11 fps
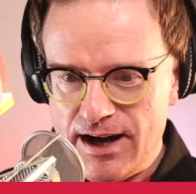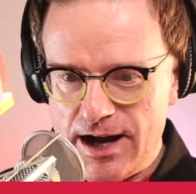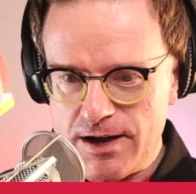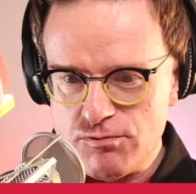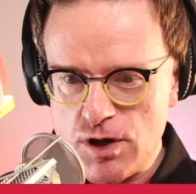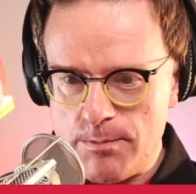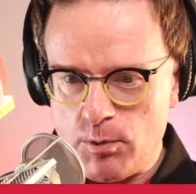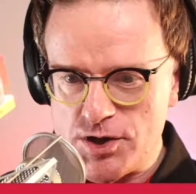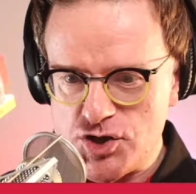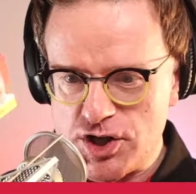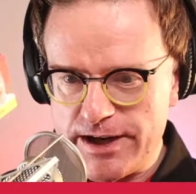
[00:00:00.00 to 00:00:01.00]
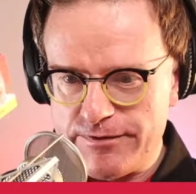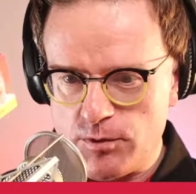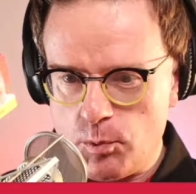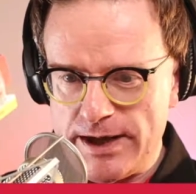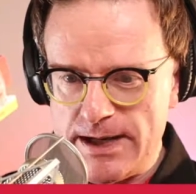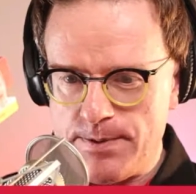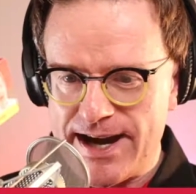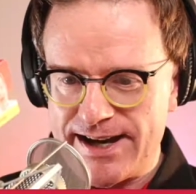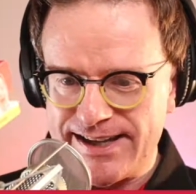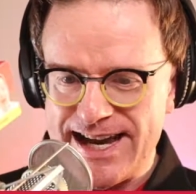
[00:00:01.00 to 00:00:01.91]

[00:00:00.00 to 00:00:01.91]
Rob watching from Winnipeg.